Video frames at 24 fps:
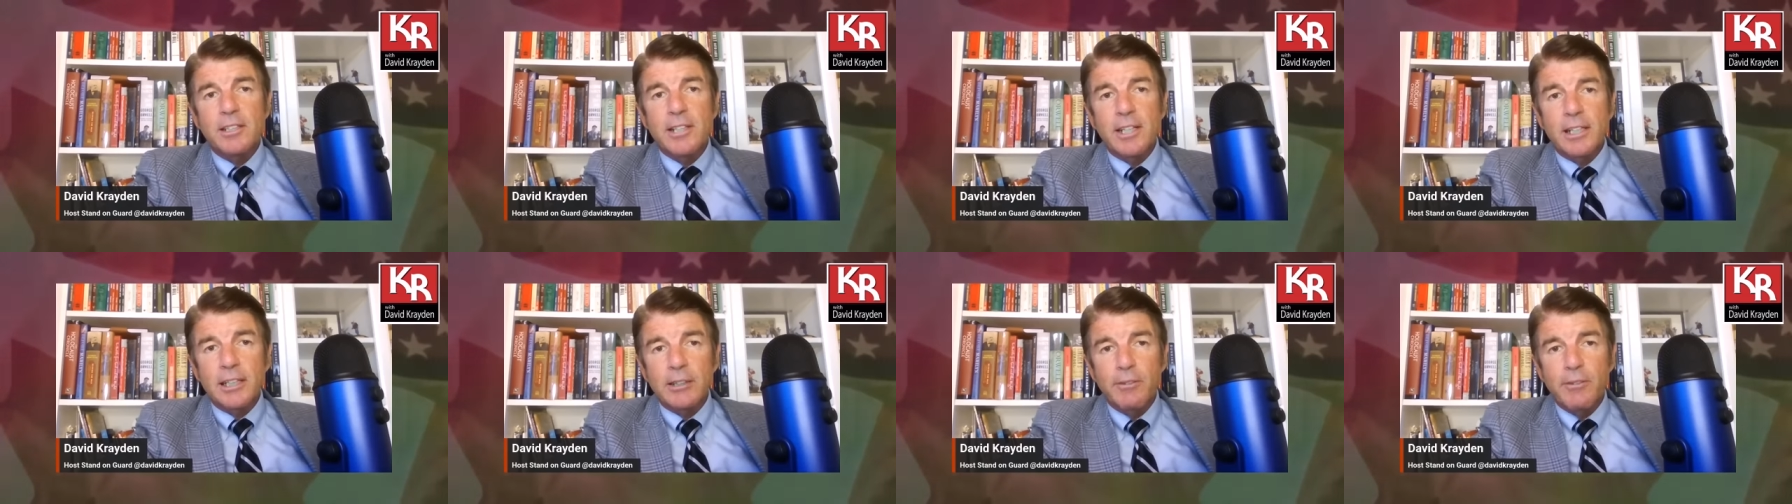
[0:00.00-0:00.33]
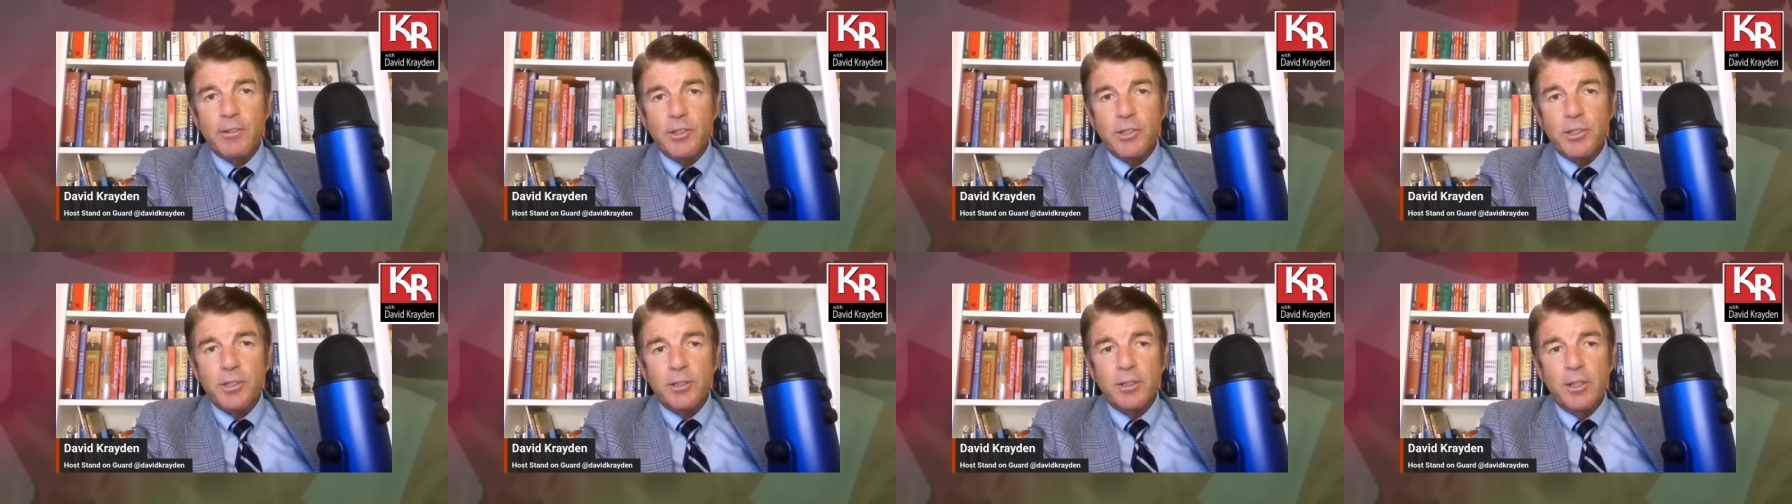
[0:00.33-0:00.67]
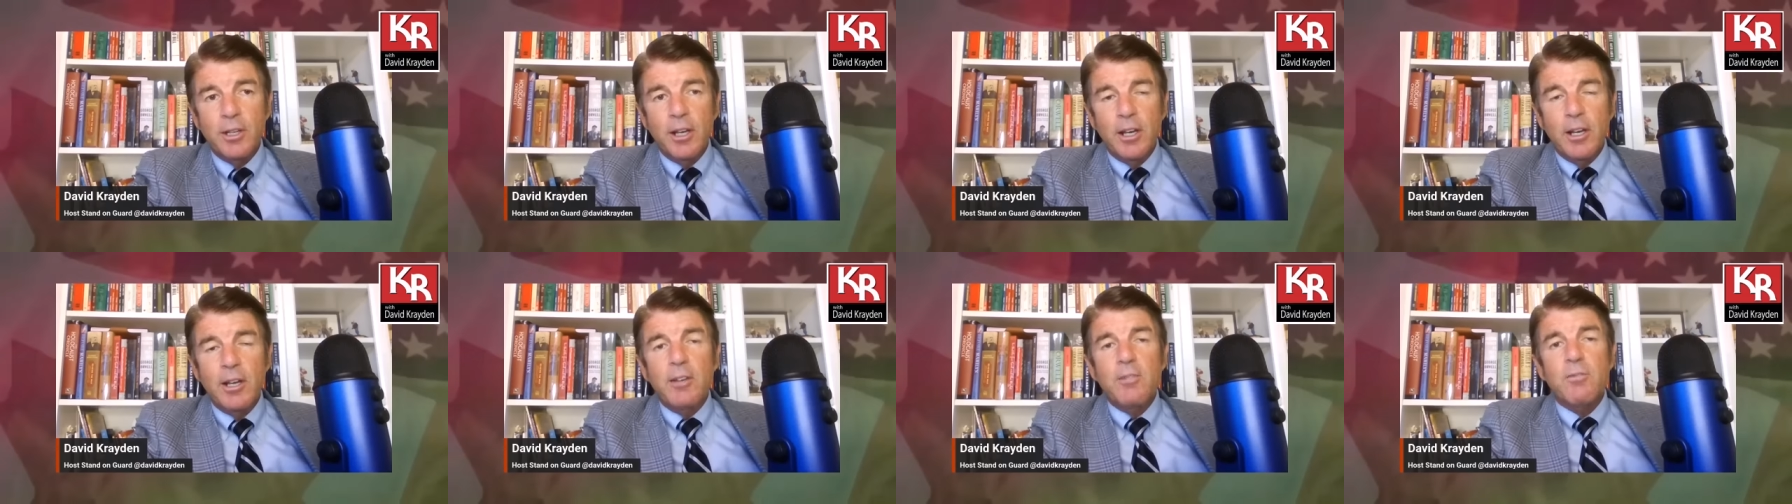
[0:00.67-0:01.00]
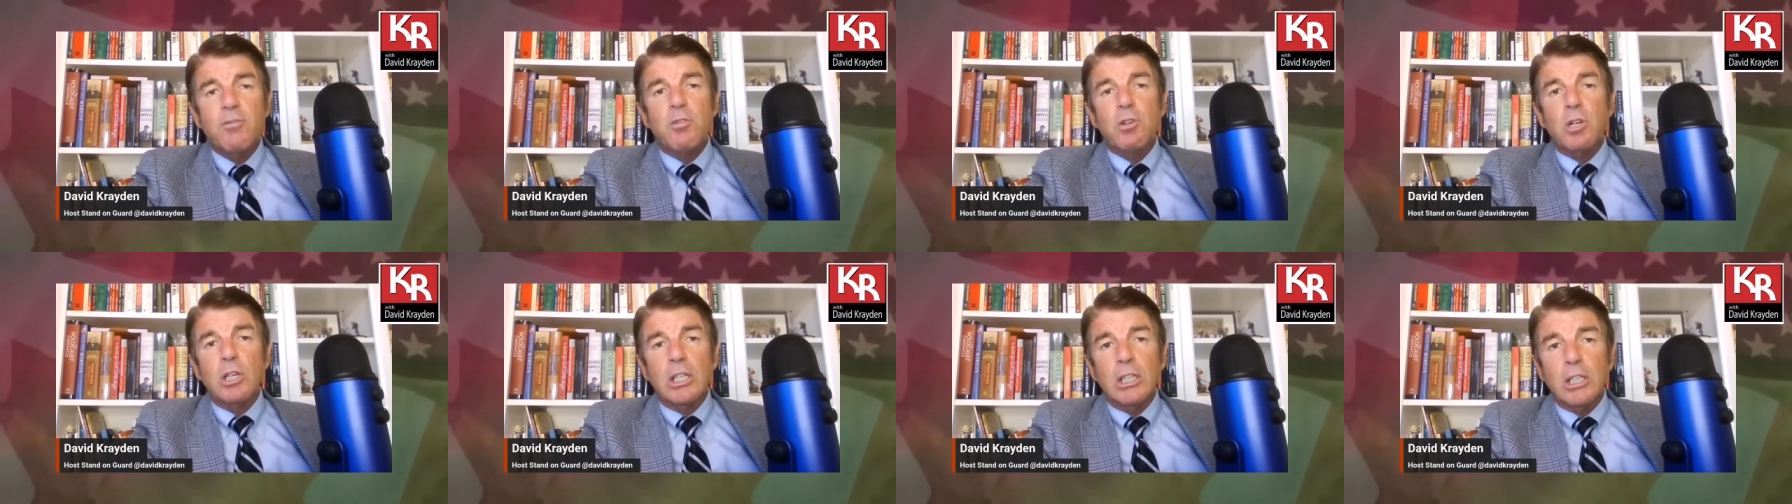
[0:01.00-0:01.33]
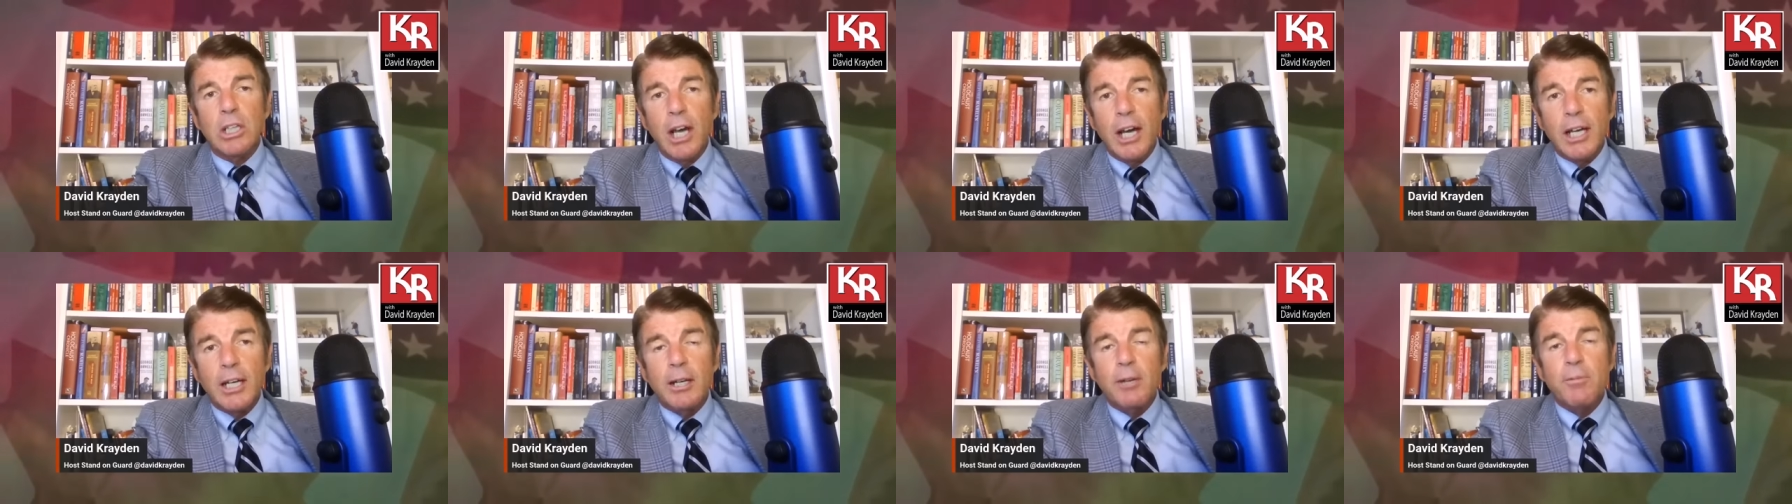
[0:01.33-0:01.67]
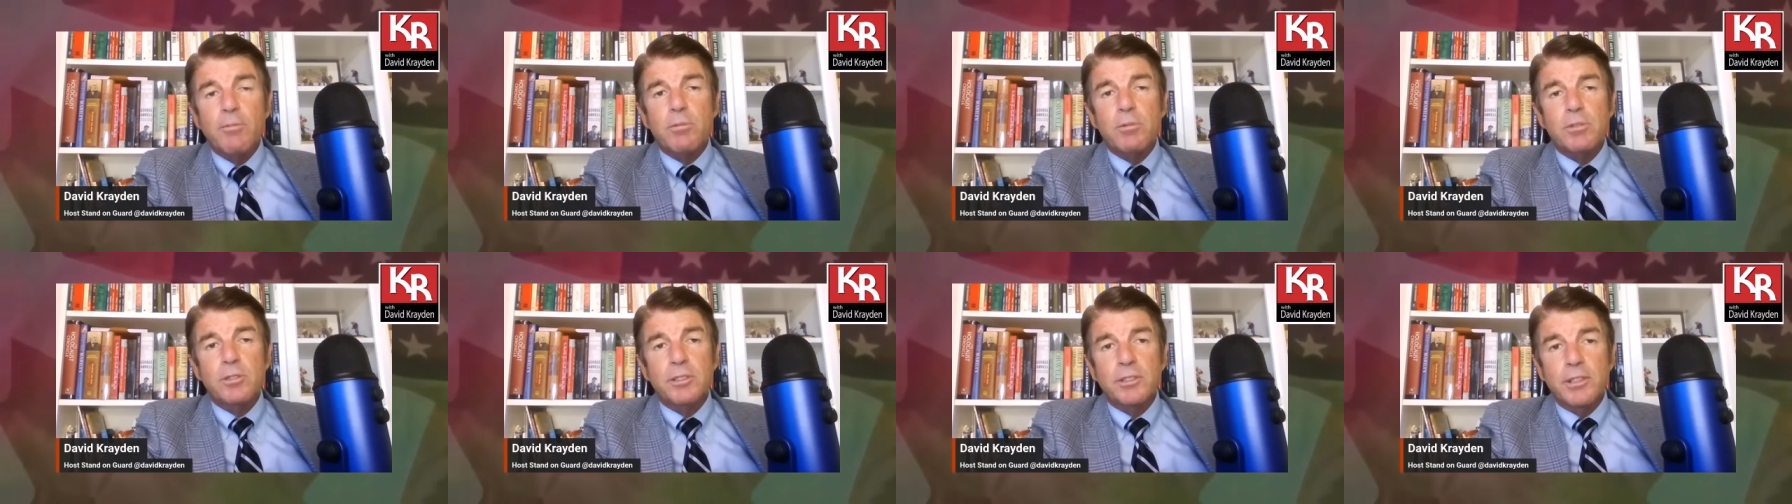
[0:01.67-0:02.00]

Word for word: and television for a lot of